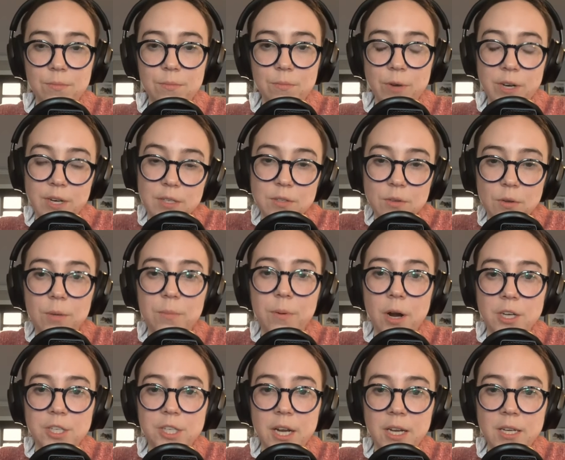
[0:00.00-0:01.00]
wind and solar
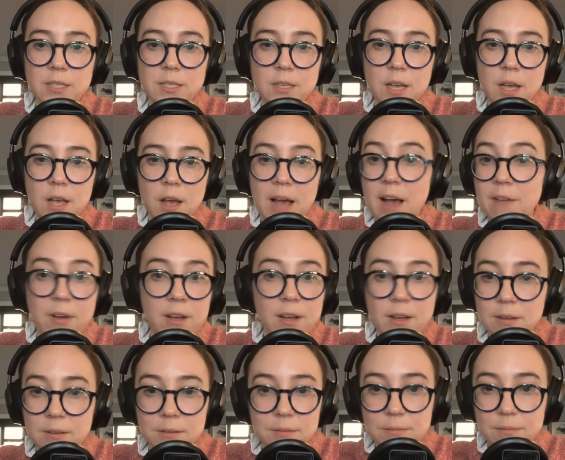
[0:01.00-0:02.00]
projects have
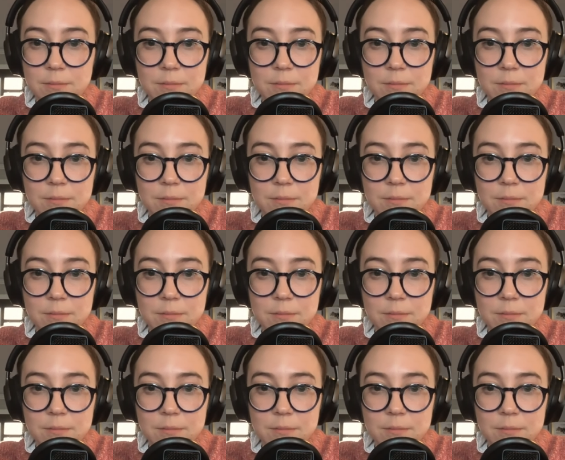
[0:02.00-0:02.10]
a